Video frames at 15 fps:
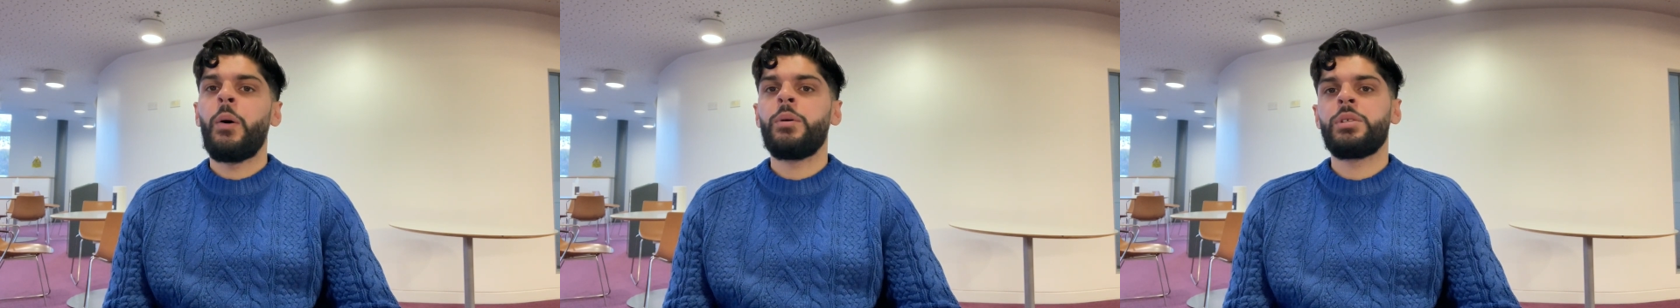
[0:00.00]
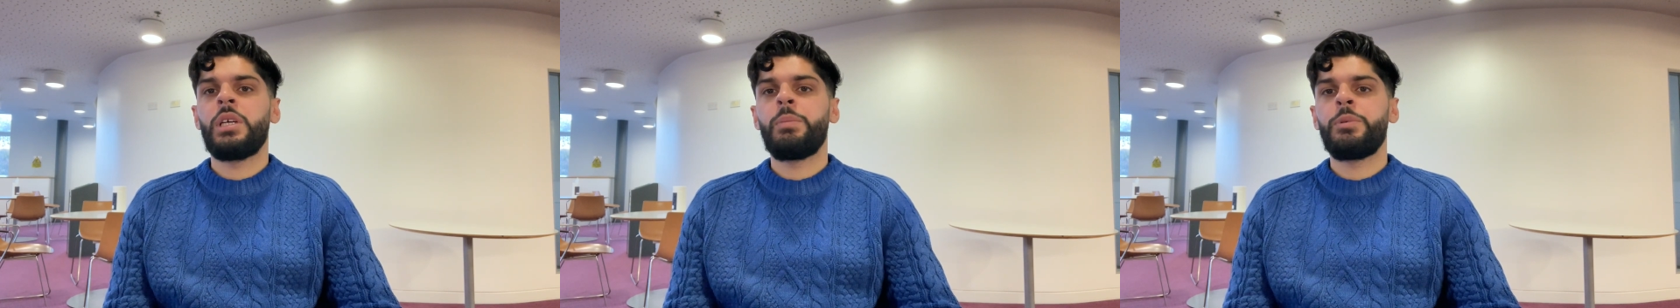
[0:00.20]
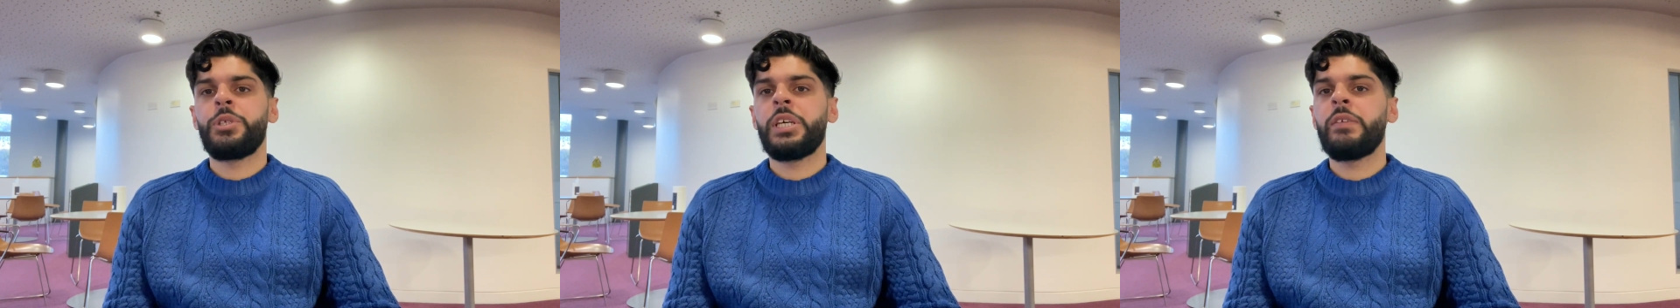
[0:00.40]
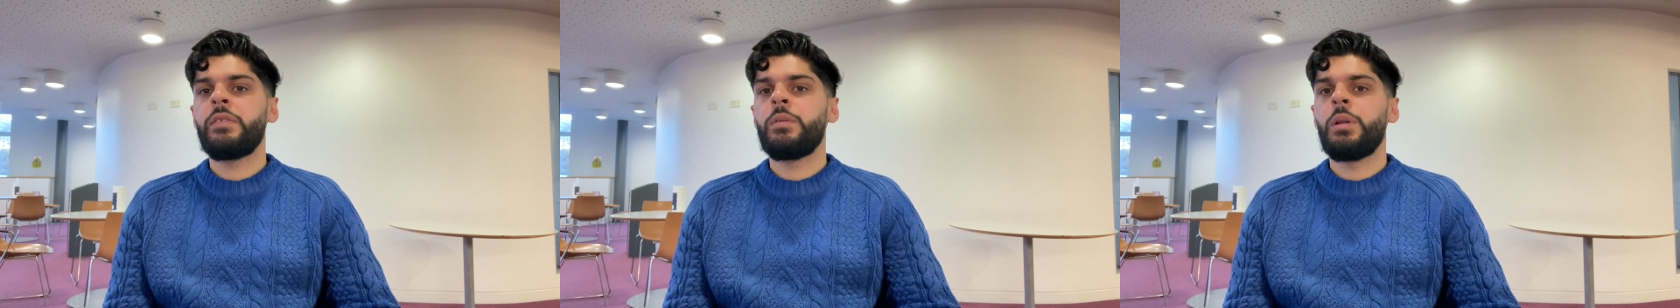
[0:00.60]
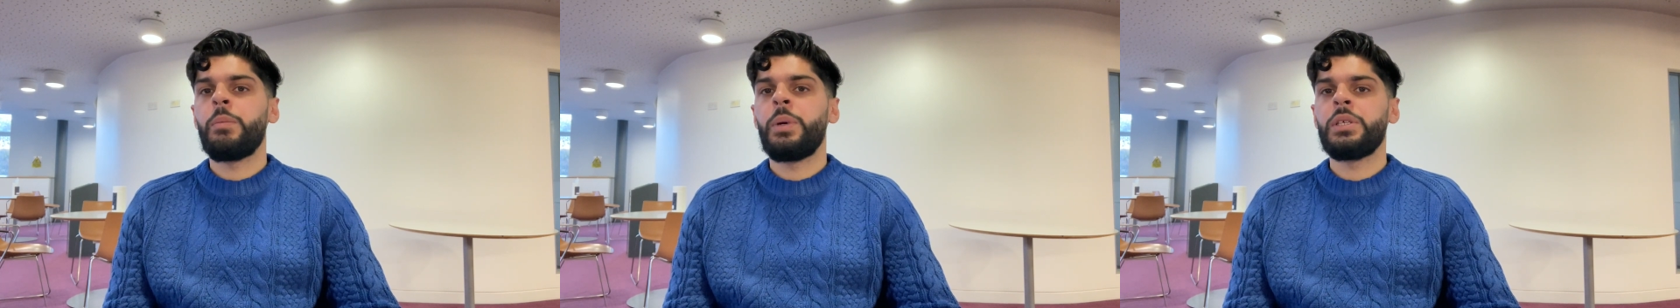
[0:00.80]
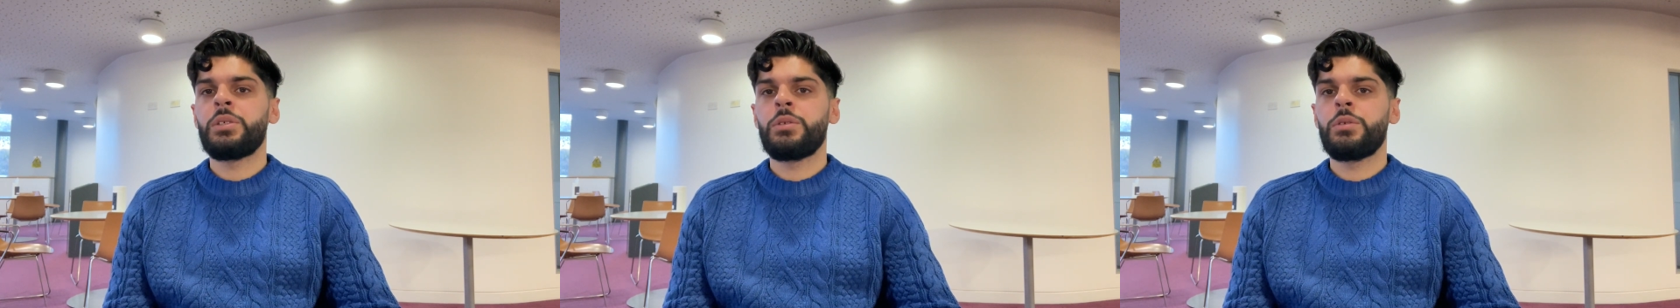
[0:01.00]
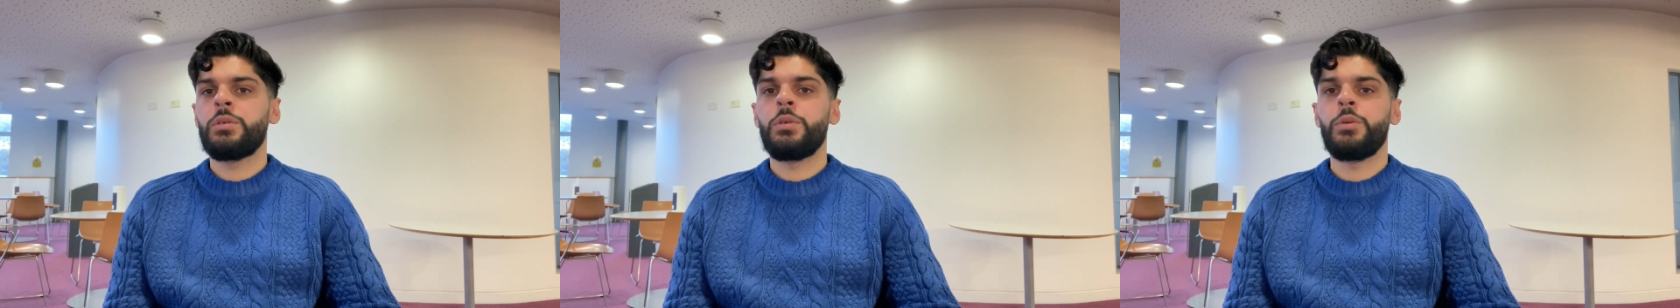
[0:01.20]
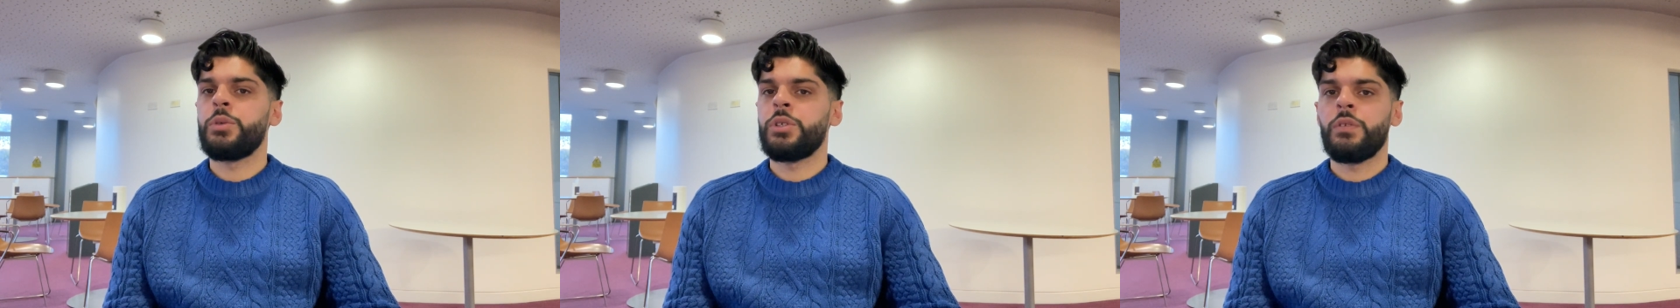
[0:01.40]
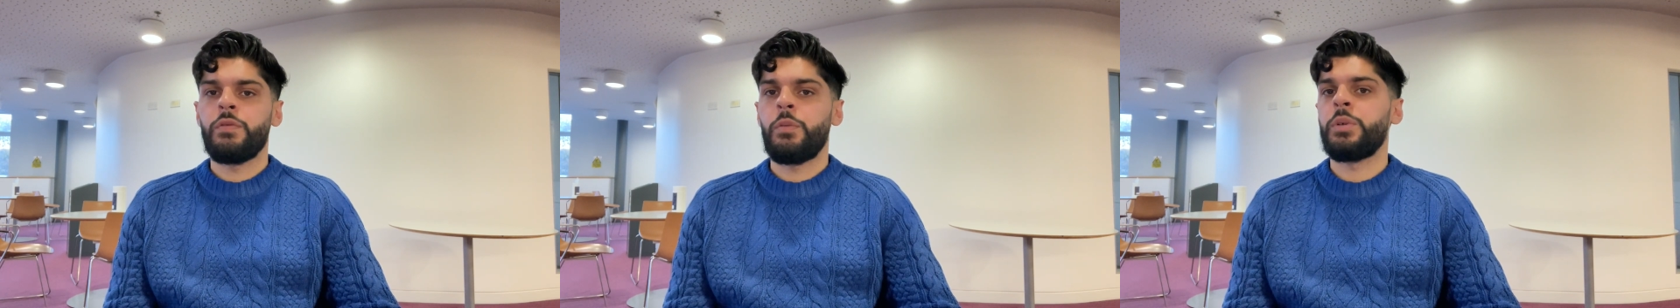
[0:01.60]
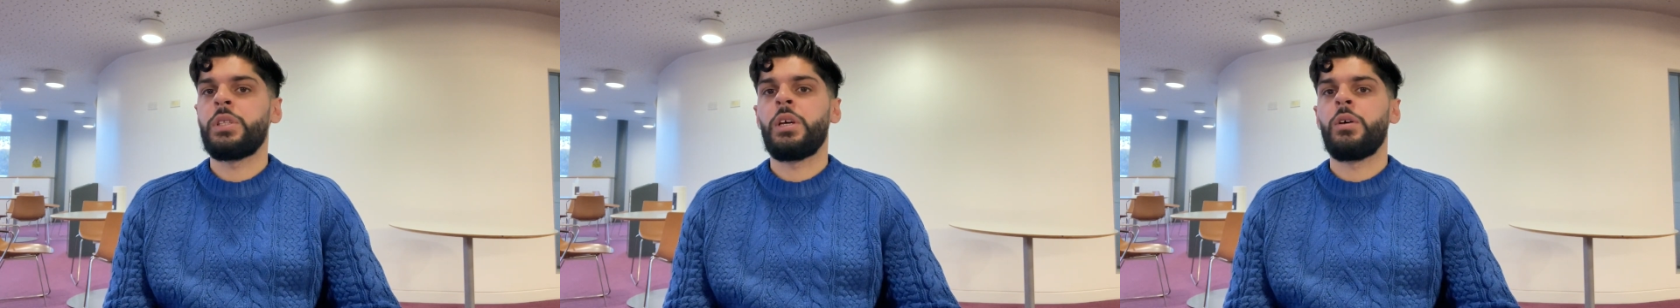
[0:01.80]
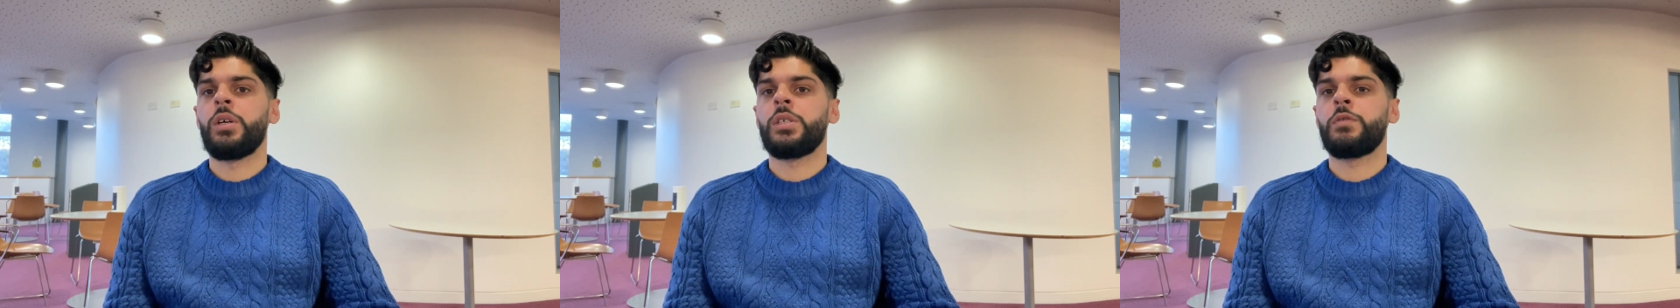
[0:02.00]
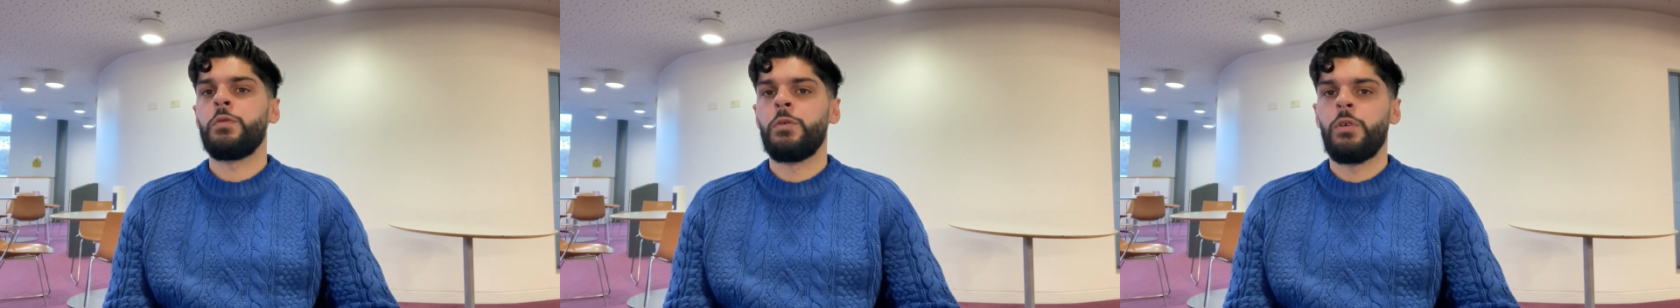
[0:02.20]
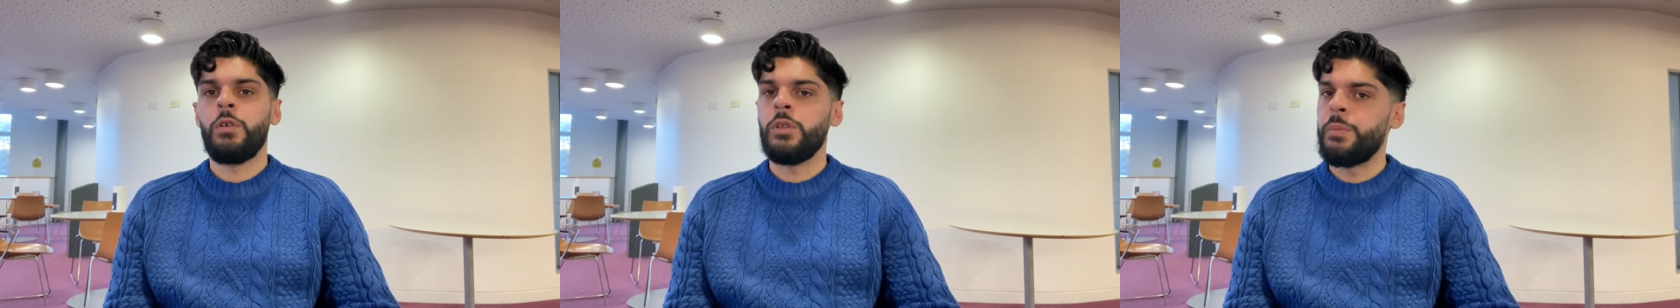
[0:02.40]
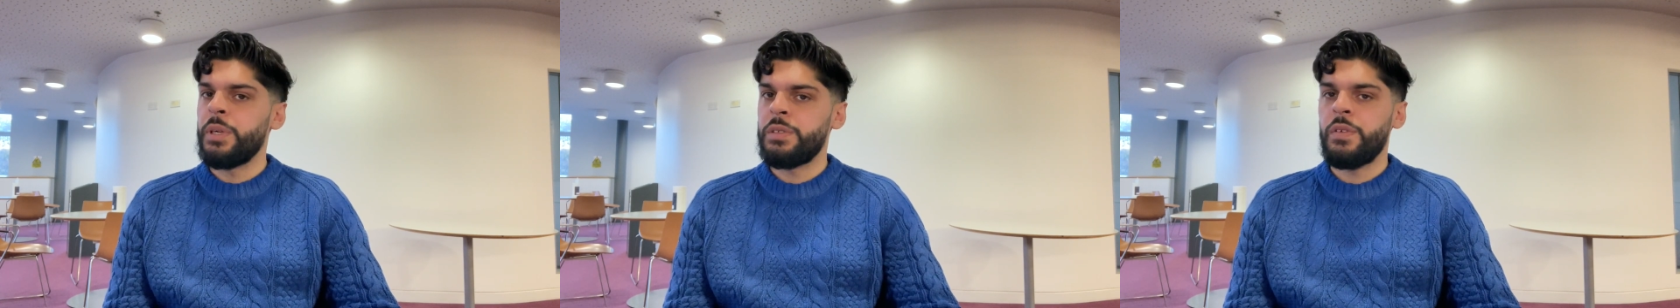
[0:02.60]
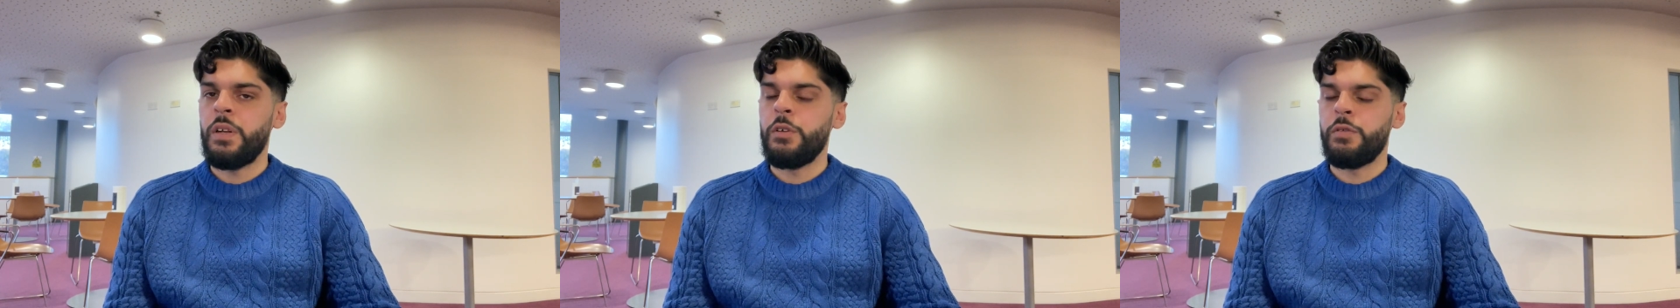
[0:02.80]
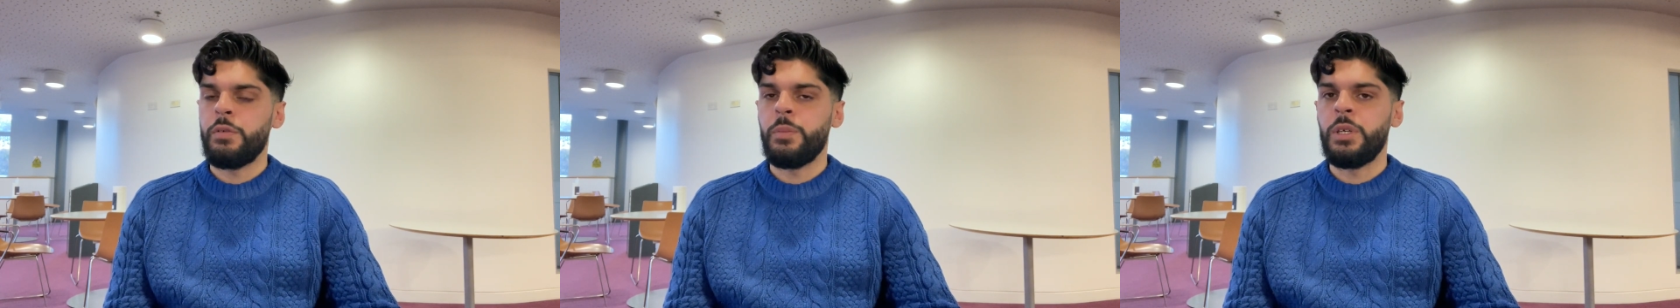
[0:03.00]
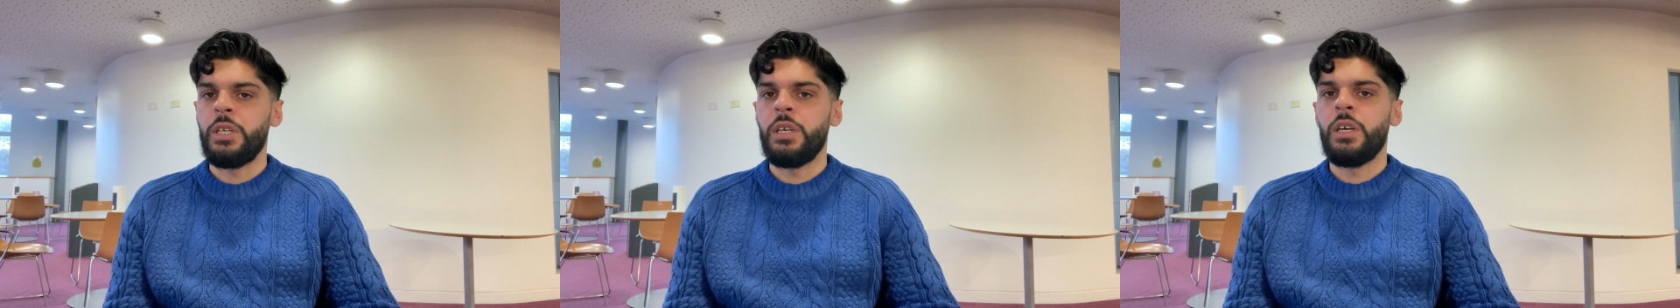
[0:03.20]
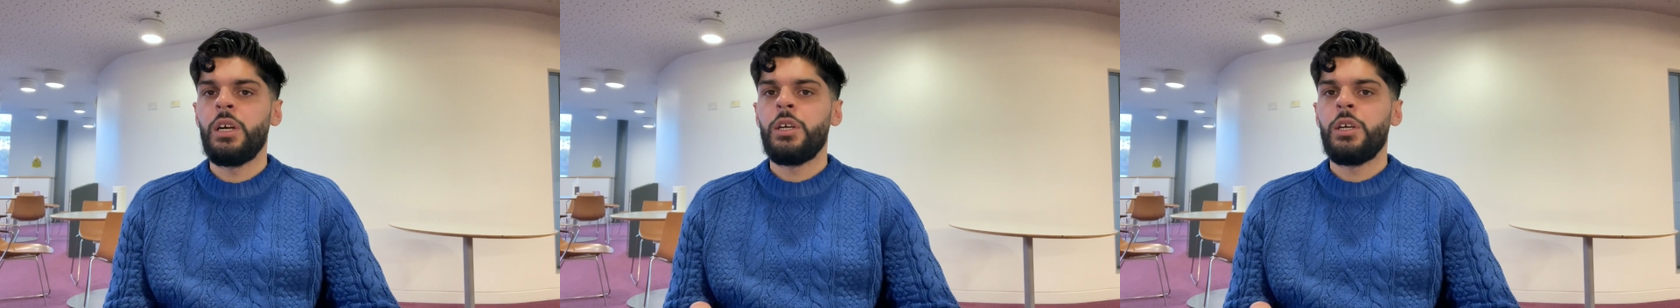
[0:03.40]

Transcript: I was able to give them the best solution for what they asked for, or the best value for money.